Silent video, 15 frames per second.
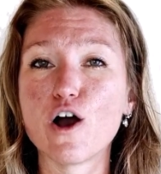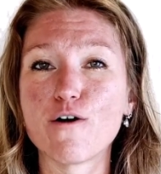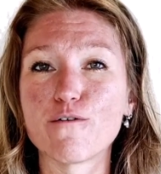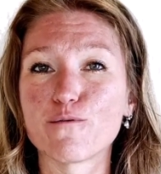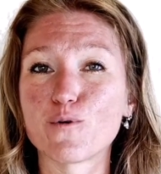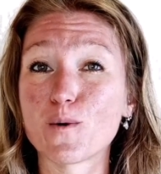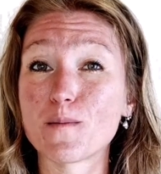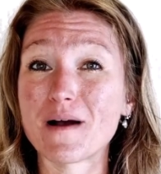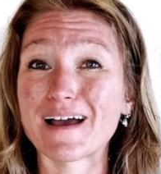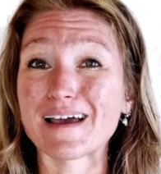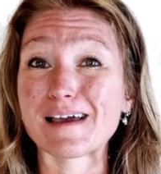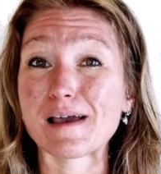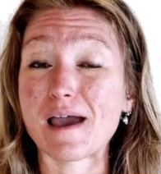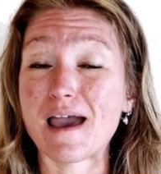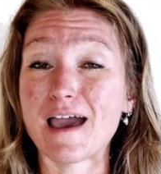for my
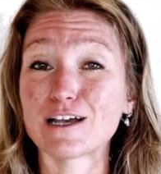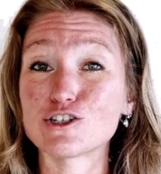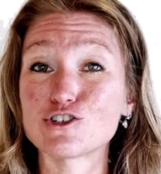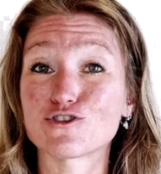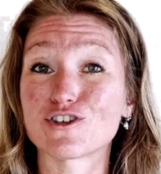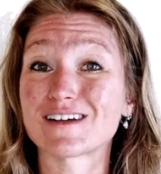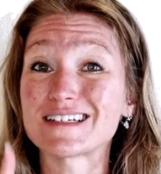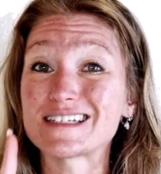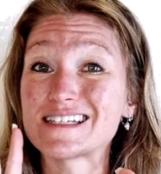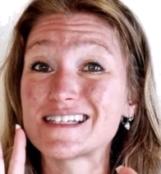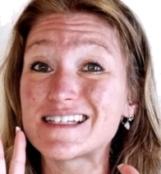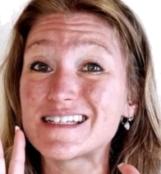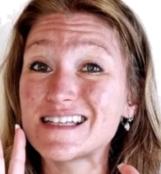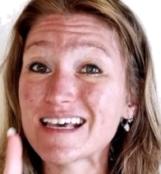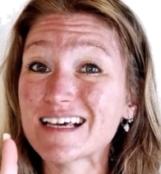extra
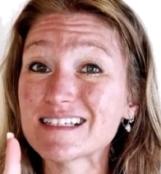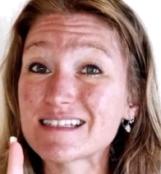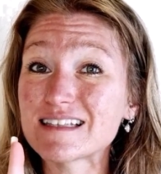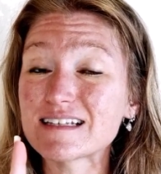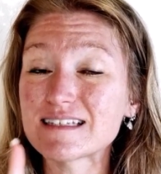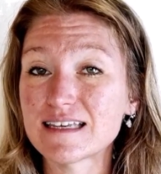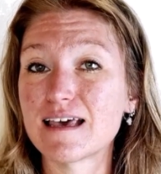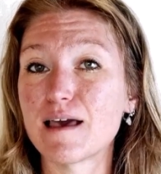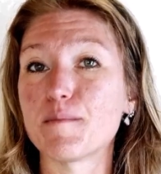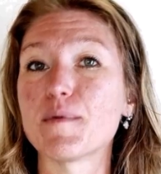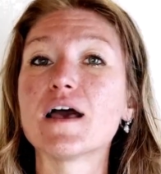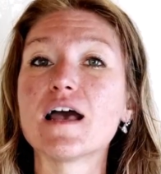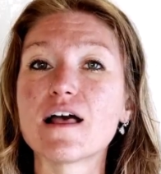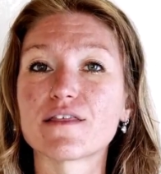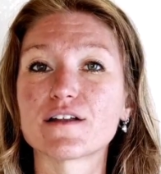6th tip
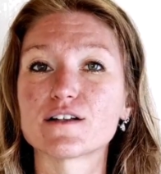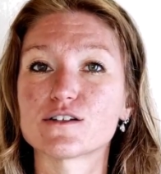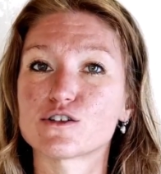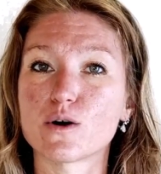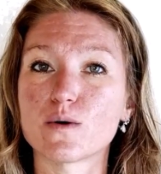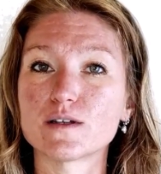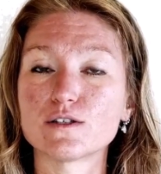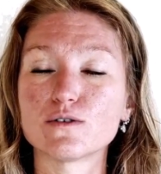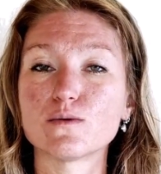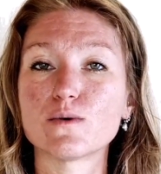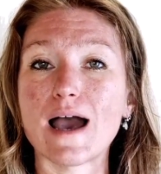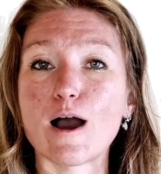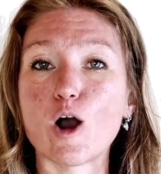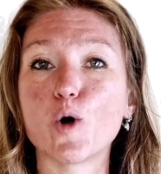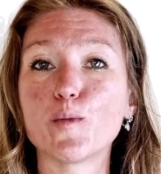that is going to
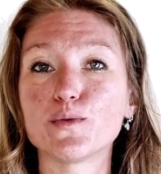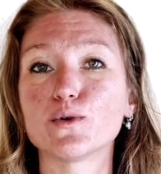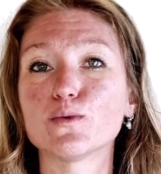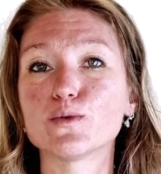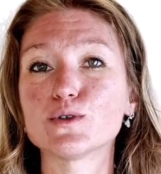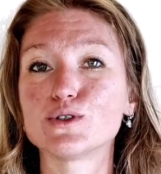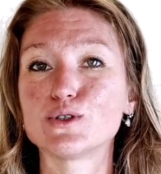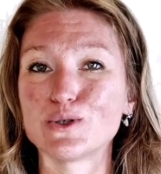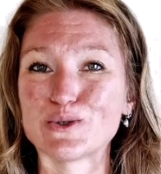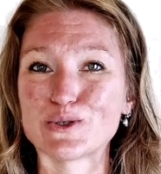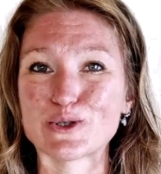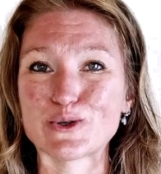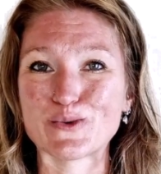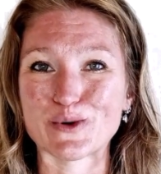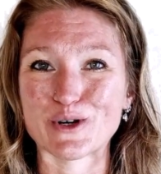help you reduce the
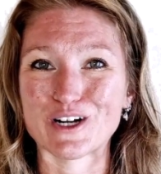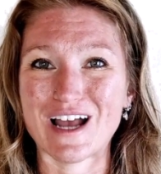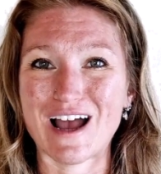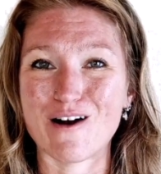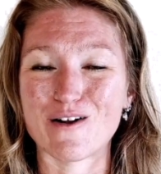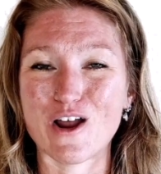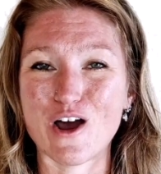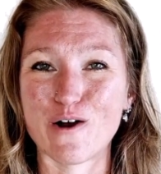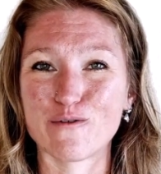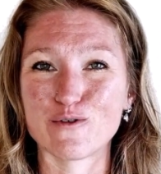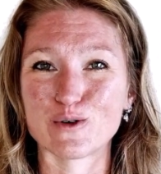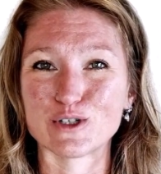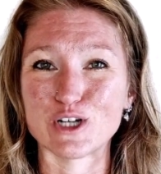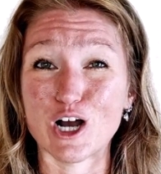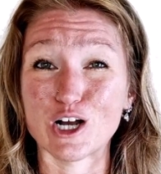word count of your
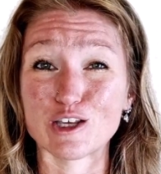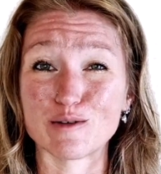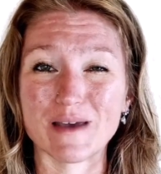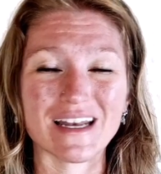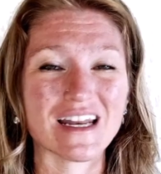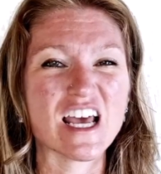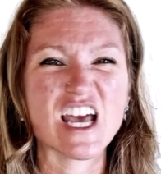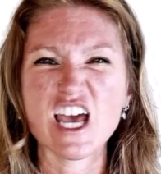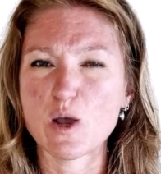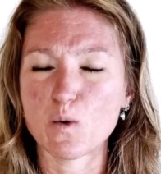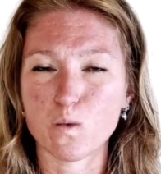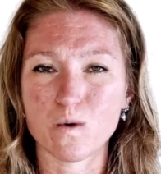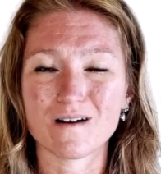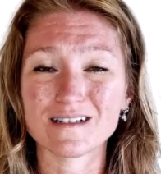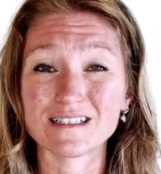document.
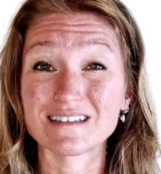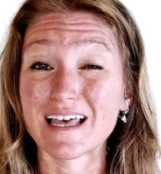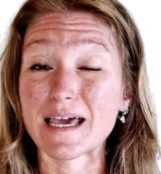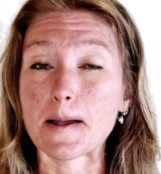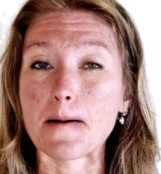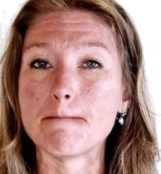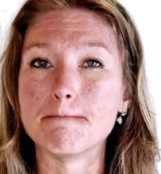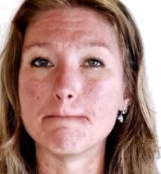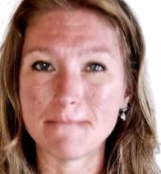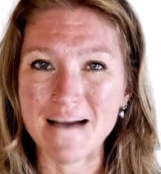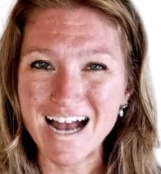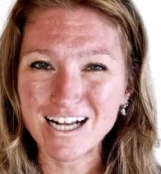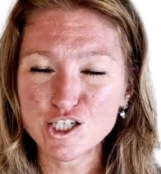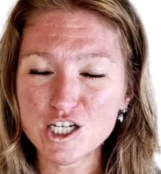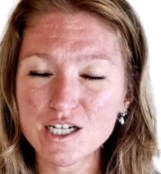Works like
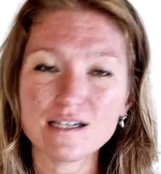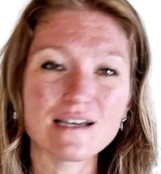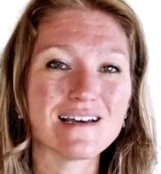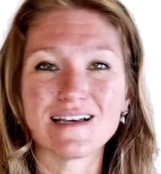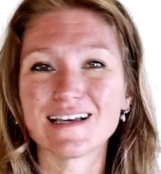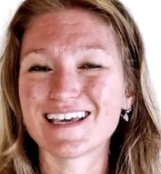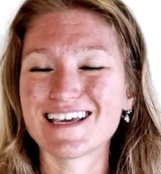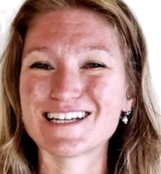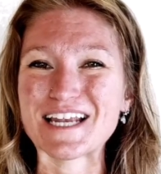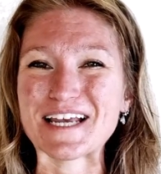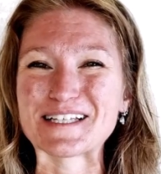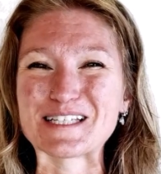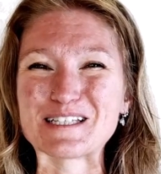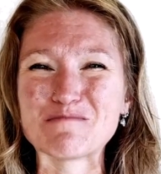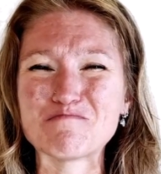magic, and
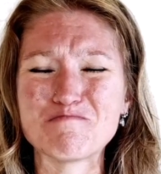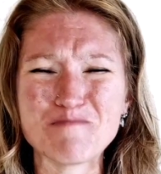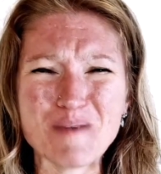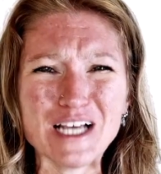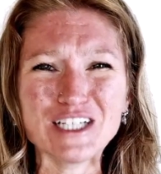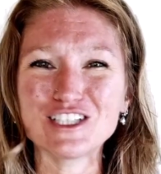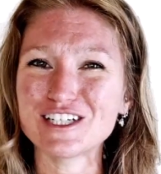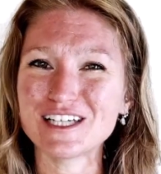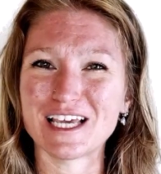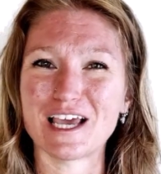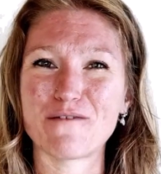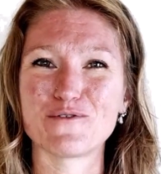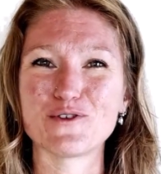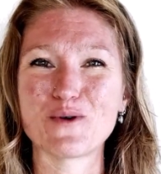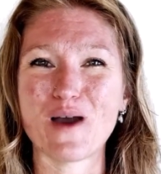especially if
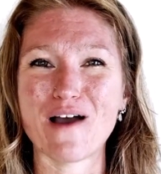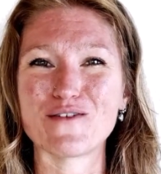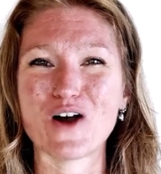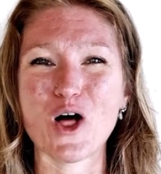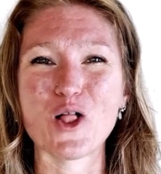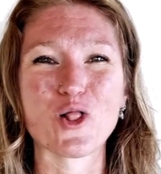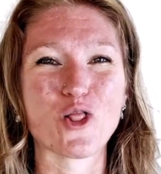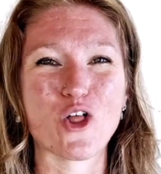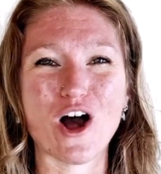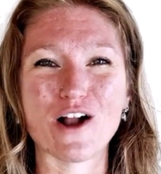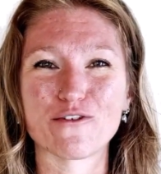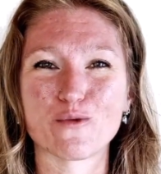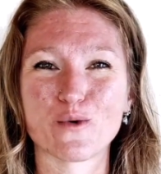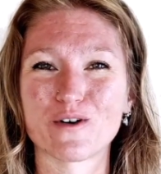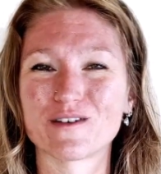you have a lot of
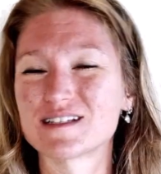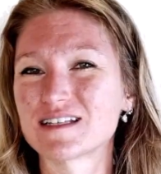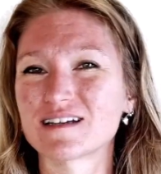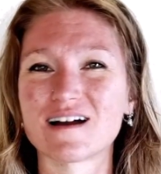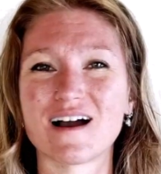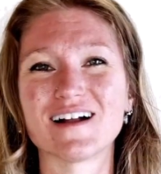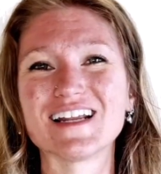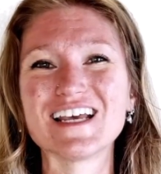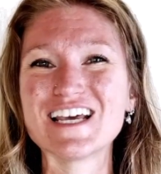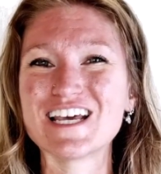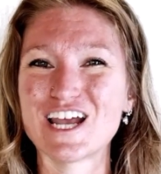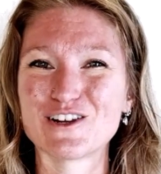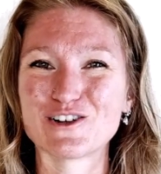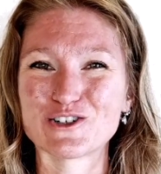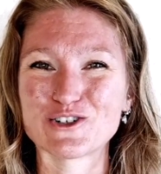words to cut and
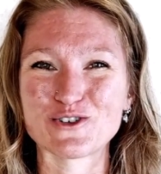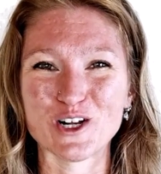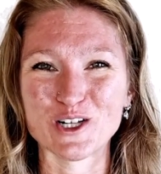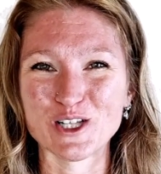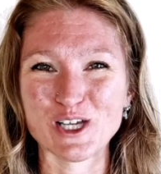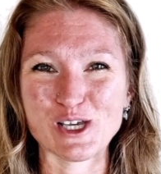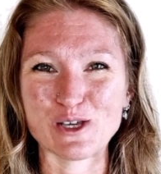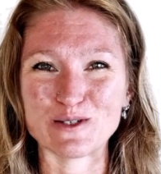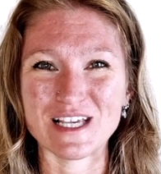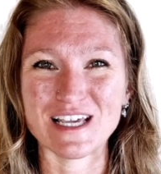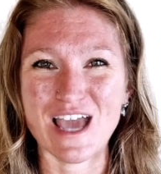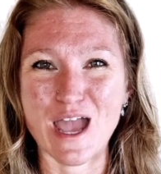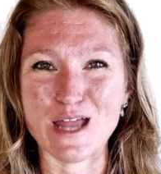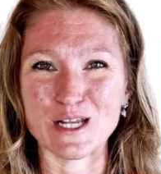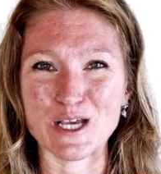you're struggling using
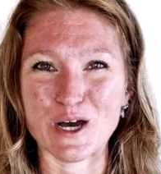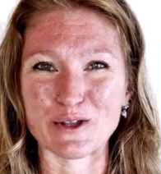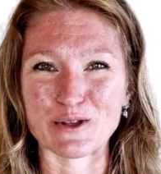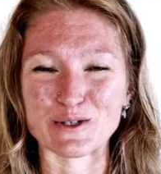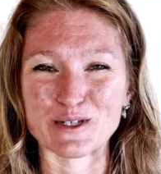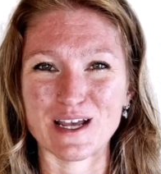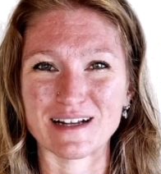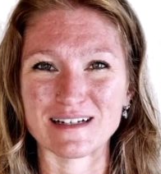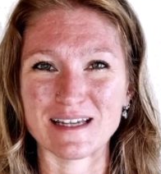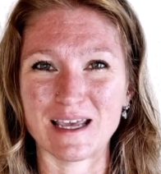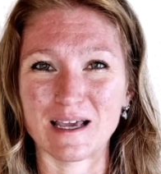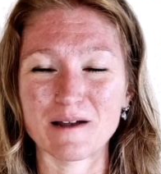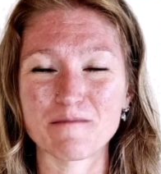any other technique.